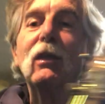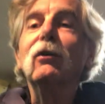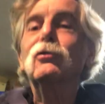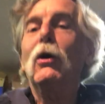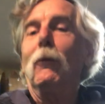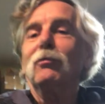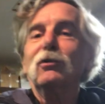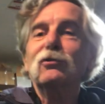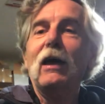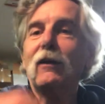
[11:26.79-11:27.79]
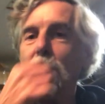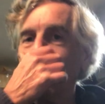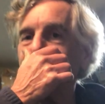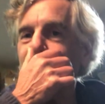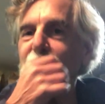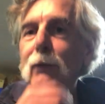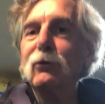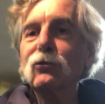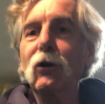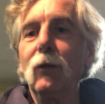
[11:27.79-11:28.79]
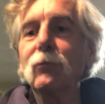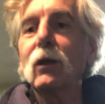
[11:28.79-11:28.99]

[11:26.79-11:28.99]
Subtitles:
So, signing off. Got to keep it short.